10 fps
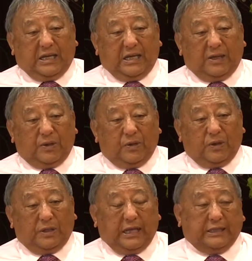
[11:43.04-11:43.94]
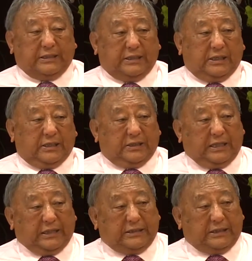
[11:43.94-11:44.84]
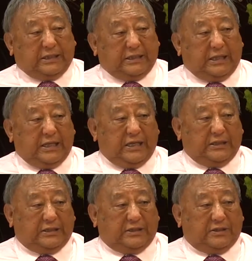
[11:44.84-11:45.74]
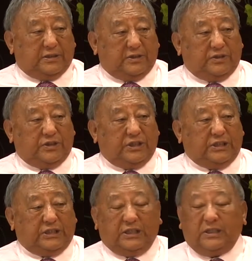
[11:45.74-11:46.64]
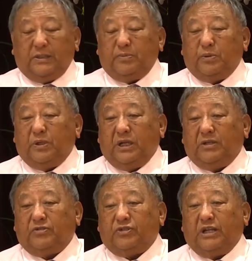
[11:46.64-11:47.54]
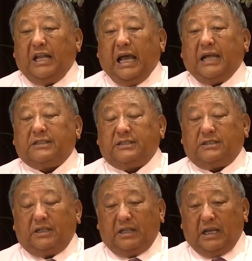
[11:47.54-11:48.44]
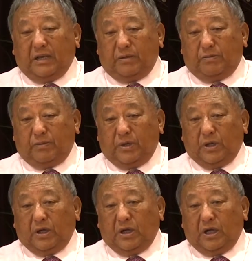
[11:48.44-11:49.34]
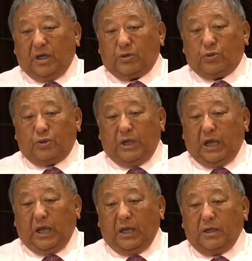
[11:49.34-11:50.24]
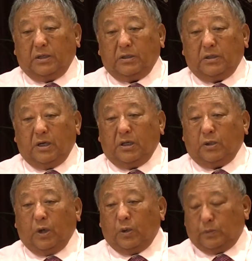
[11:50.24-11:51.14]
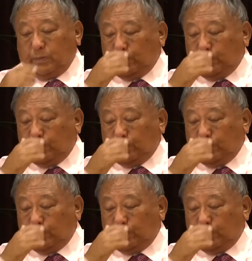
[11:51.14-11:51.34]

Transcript: Uh, you know, that's that's at least reasonably relaxed life. Uh, today, uh, no.